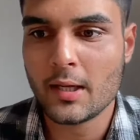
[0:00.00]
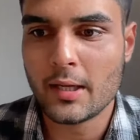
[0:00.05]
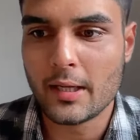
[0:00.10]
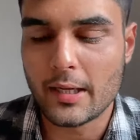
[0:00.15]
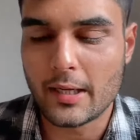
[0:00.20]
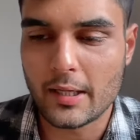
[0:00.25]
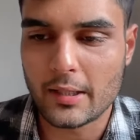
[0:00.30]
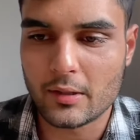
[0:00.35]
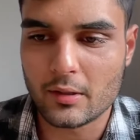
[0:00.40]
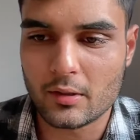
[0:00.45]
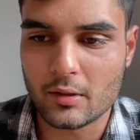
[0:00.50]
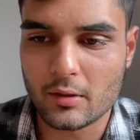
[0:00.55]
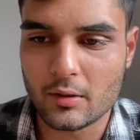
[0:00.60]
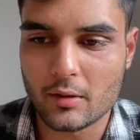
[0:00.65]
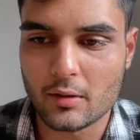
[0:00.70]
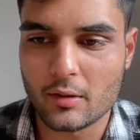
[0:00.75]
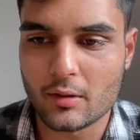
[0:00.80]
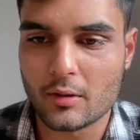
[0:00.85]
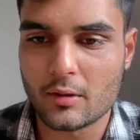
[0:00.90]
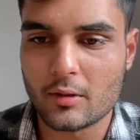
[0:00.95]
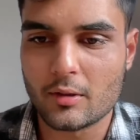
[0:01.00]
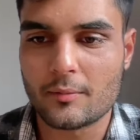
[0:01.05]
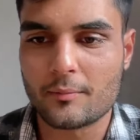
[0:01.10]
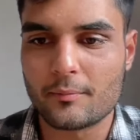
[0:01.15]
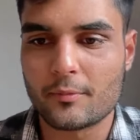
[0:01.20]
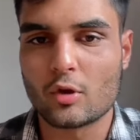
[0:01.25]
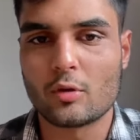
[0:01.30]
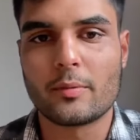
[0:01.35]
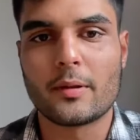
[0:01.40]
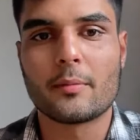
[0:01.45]
and
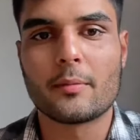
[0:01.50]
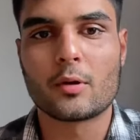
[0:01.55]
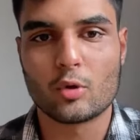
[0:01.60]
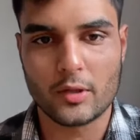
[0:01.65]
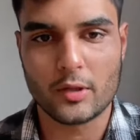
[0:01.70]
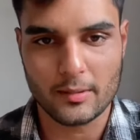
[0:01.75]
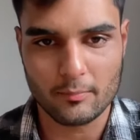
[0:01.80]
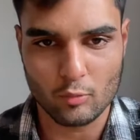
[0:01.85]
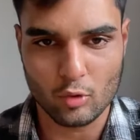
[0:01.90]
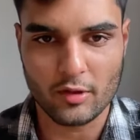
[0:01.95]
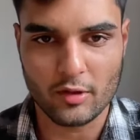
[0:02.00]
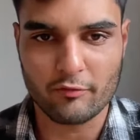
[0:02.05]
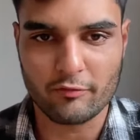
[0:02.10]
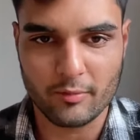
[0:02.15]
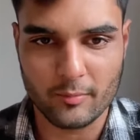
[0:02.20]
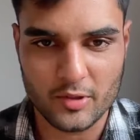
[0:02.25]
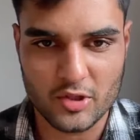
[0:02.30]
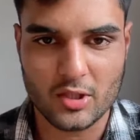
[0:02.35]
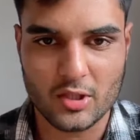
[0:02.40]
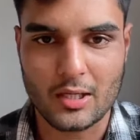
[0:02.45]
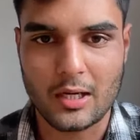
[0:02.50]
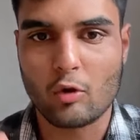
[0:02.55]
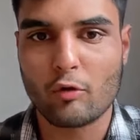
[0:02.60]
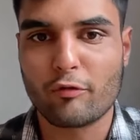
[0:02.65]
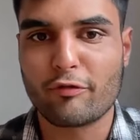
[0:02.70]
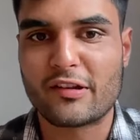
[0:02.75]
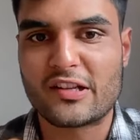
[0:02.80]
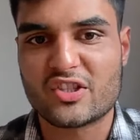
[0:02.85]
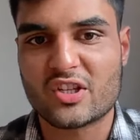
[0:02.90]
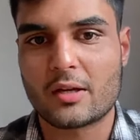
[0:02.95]
you'll be able to get more information how
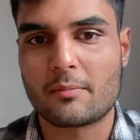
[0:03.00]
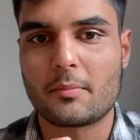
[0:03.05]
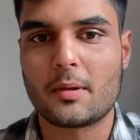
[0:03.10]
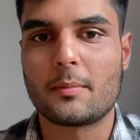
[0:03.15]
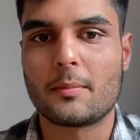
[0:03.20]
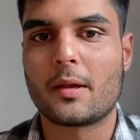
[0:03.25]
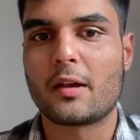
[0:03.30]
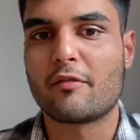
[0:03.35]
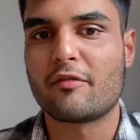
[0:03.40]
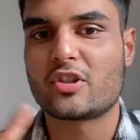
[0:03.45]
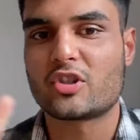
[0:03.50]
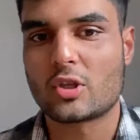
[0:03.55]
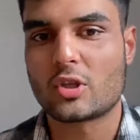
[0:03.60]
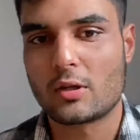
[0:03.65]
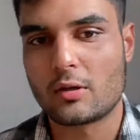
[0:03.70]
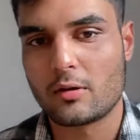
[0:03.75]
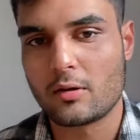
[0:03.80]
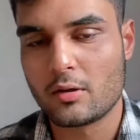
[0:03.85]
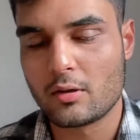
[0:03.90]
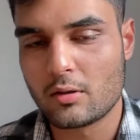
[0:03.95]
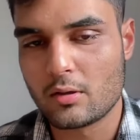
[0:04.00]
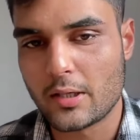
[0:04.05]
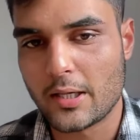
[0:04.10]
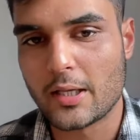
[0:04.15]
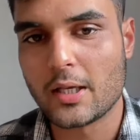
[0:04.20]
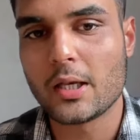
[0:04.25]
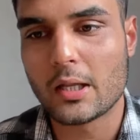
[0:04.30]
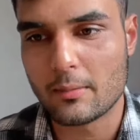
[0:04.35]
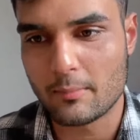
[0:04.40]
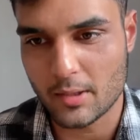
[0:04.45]
French can be beneficial
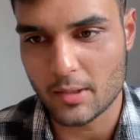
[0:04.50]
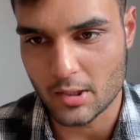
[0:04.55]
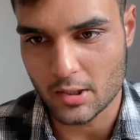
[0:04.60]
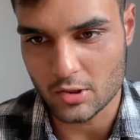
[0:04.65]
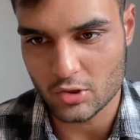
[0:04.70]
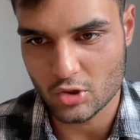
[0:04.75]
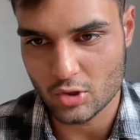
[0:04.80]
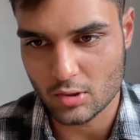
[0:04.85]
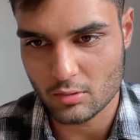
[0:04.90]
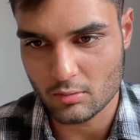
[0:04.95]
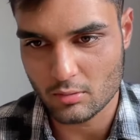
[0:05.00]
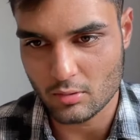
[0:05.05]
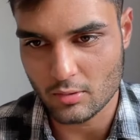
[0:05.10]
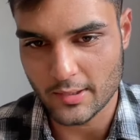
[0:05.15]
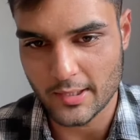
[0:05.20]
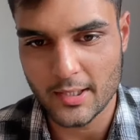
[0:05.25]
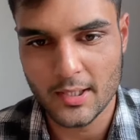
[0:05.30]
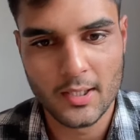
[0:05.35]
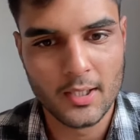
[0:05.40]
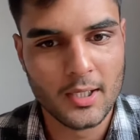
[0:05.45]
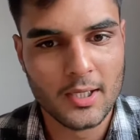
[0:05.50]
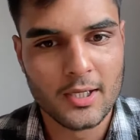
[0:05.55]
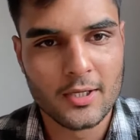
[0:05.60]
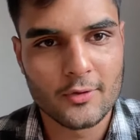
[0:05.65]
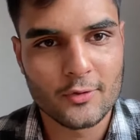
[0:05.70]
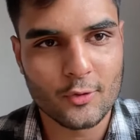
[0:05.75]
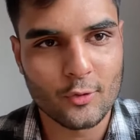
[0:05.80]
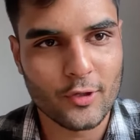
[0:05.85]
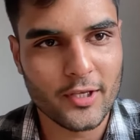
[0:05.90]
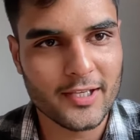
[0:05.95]
in immigration. Okay,
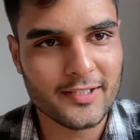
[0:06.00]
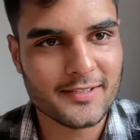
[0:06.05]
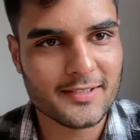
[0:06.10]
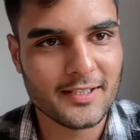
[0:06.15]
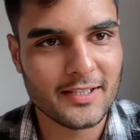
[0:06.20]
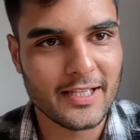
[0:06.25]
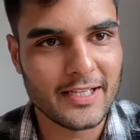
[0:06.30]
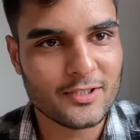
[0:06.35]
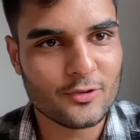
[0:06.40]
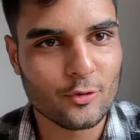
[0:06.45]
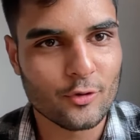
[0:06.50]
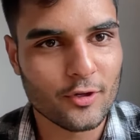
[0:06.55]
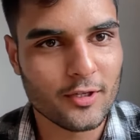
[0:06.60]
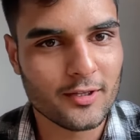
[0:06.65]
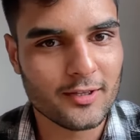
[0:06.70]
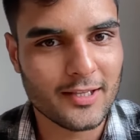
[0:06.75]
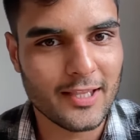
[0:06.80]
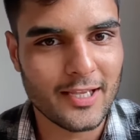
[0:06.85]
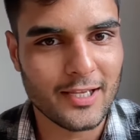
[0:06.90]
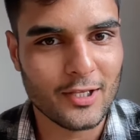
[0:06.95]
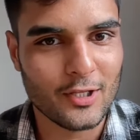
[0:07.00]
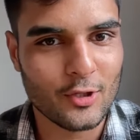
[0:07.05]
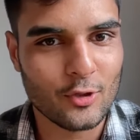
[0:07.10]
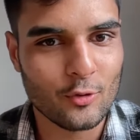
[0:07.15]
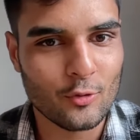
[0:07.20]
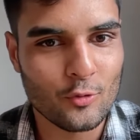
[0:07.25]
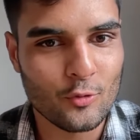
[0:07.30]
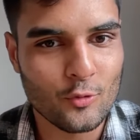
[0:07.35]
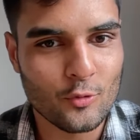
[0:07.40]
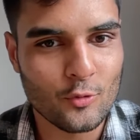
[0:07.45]
so yes, that's good. Thank
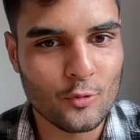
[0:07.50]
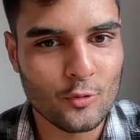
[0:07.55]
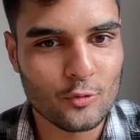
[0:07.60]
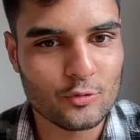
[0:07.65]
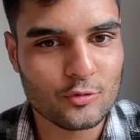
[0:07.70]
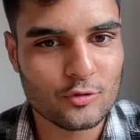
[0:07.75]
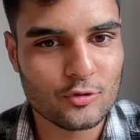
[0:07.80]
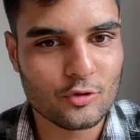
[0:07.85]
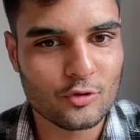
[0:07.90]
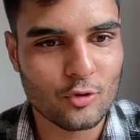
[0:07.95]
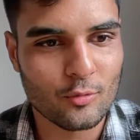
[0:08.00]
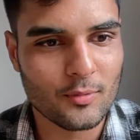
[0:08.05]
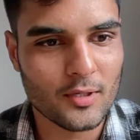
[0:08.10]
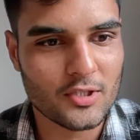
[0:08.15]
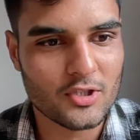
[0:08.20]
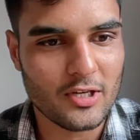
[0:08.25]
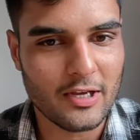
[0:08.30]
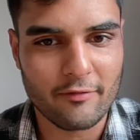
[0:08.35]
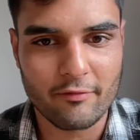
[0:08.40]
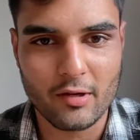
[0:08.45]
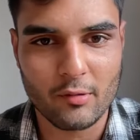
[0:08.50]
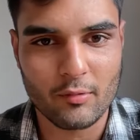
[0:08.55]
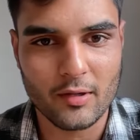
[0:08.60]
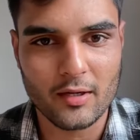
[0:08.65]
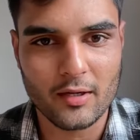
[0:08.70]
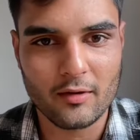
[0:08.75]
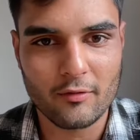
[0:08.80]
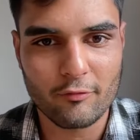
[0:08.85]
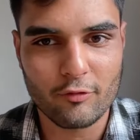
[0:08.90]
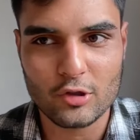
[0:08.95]
you so much
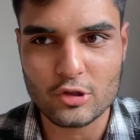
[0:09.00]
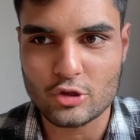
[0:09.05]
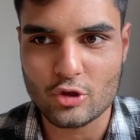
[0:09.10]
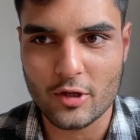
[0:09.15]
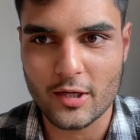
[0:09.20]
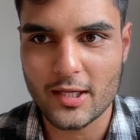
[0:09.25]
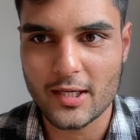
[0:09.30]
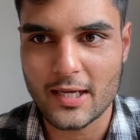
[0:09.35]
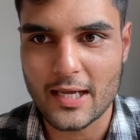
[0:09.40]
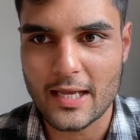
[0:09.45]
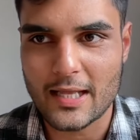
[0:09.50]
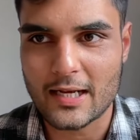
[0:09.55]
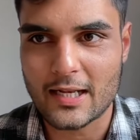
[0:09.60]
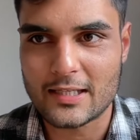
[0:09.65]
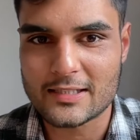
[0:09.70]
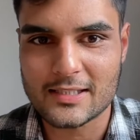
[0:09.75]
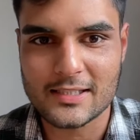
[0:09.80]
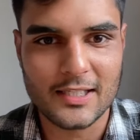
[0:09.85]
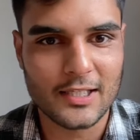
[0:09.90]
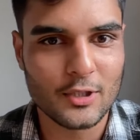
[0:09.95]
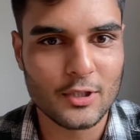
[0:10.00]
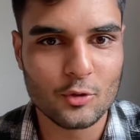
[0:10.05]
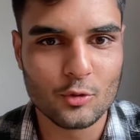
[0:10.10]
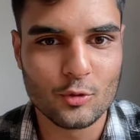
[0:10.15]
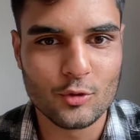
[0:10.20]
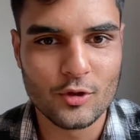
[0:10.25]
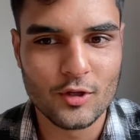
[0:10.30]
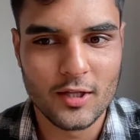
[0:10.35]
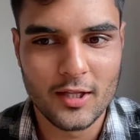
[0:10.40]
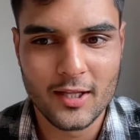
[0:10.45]
everyone for joining, and I'll see
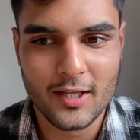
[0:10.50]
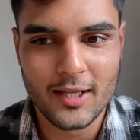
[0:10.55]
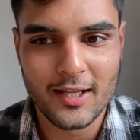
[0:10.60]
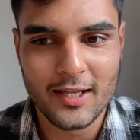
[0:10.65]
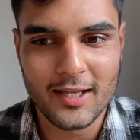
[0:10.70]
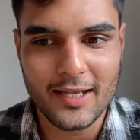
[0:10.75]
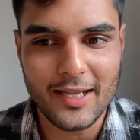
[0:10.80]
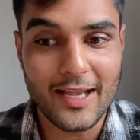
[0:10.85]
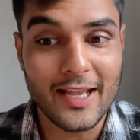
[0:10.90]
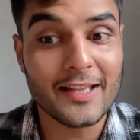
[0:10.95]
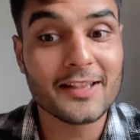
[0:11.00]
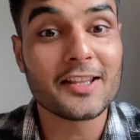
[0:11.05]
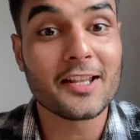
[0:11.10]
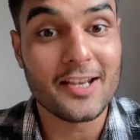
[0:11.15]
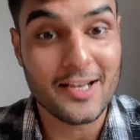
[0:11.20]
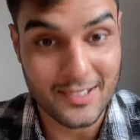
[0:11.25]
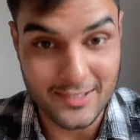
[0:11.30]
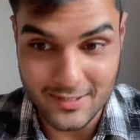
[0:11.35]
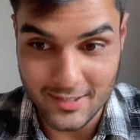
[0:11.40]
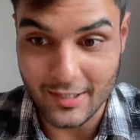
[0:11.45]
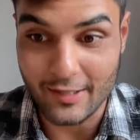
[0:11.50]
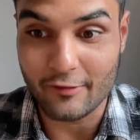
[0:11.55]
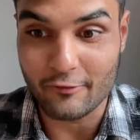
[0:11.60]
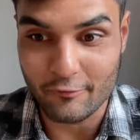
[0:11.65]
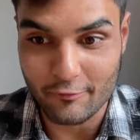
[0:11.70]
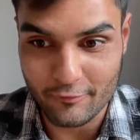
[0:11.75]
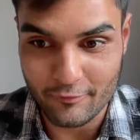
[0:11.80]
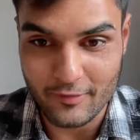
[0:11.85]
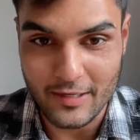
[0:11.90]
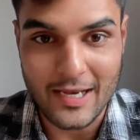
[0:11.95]
you in the next
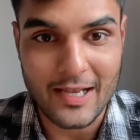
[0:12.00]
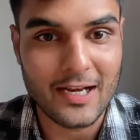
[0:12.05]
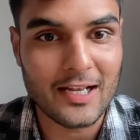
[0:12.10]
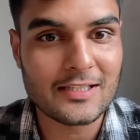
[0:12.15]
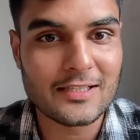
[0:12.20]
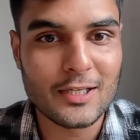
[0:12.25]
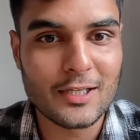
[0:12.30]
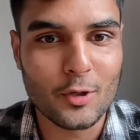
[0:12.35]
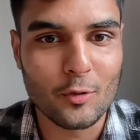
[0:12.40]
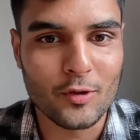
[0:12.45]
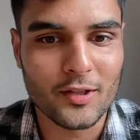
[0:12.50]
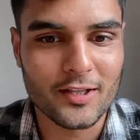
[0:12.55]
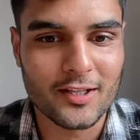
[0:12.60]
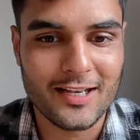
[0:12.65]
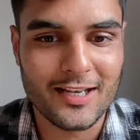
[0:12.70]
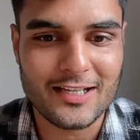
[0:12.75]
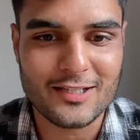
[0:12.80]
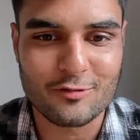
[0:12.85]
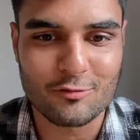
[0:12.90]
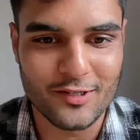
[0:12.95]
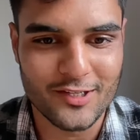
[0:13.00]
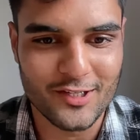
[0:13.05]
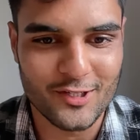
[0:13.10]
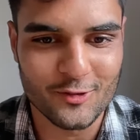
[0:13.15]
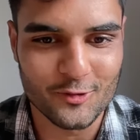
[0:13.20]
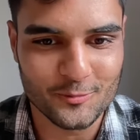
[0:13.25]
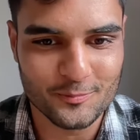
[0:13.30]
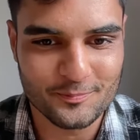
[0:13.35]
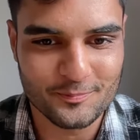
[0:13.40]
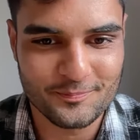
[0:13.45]
live, and I'll see you in the next
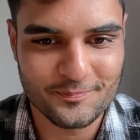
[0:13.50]
video.